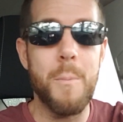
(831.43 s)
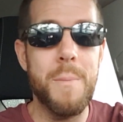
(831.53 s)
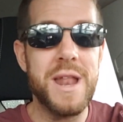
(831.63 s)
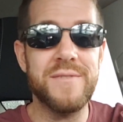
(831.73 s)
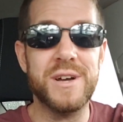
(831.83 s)

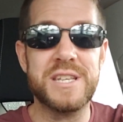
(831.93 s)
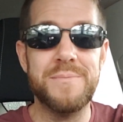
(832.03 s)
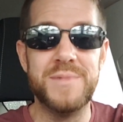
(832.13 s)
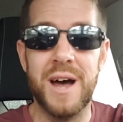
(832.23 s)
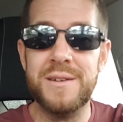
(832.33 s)
Many of us
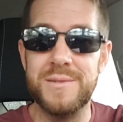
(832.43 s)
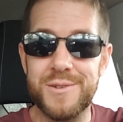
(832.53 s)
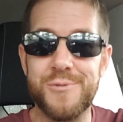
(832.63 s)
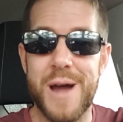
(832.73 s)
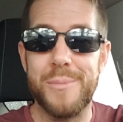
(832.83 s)
have done
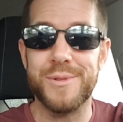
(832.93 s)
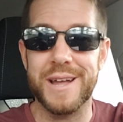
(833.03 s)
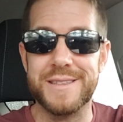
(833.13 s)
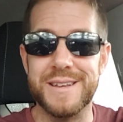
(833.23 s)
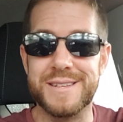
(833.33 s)
crap
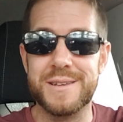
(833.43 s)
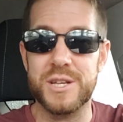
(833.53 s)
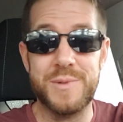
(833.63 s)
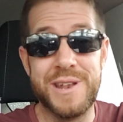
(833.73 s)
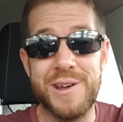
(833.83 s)
like this
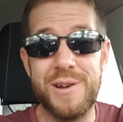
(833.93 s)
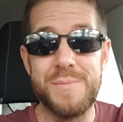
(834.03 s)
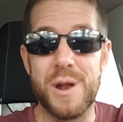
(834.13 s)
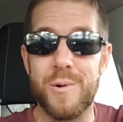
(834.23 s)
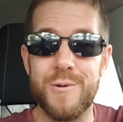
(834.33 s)
because we didn't know any
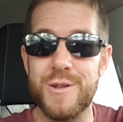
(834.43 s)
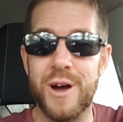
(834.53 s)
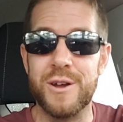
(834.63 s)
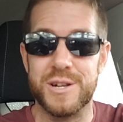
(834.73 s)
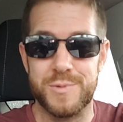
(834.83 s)
better when we were
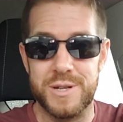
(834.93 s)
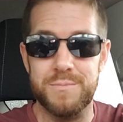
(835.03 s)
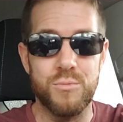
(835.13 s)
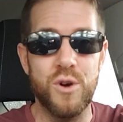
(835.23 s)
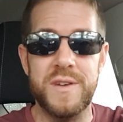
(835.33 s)
younger. It's what
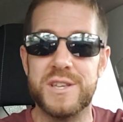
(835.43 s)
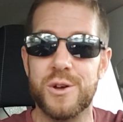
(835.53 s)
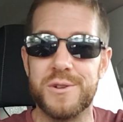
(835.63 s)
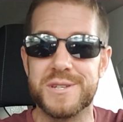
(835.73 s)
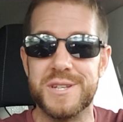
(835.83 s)
movies
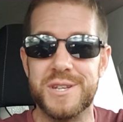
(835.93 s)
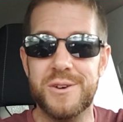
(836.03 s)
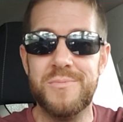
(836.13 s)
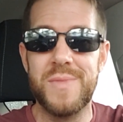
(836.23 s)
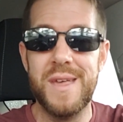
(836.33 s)
told us to
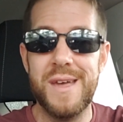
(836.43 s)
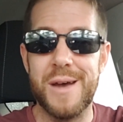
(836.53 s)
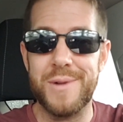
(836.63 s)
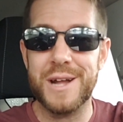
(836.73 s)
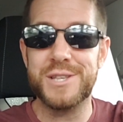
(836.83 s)
do.
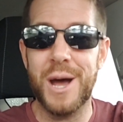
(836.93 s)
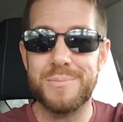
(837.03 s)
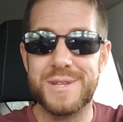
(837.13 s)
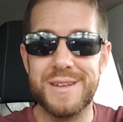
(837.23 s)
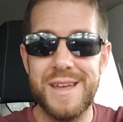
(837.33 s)
And we got
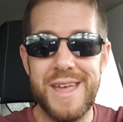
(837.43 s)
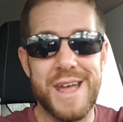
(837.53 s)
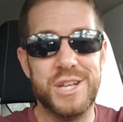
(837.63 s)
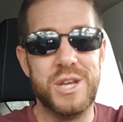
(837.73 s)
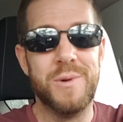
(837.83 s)
dumped.
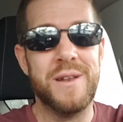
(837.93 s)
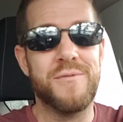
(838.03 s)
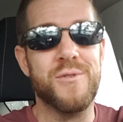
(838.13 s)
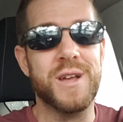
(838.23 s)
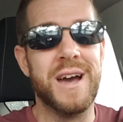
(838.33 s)
And she went
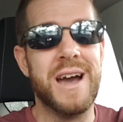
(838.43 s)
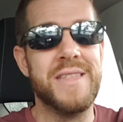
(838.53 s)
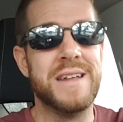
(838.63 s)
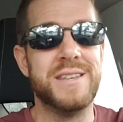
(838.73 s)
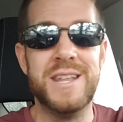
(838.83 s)
for a guy
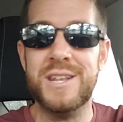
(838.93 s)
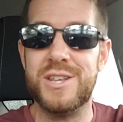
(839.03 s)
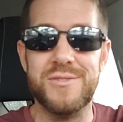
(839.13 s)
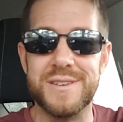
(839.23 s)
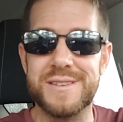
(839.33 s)
that didn't
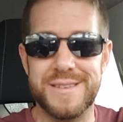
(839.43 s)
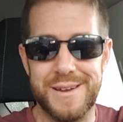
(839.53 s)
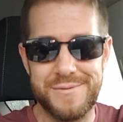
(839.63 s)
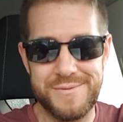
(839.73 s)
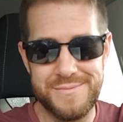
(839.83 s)
do this
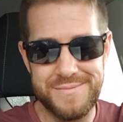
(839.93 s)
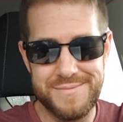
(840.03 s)
stuff.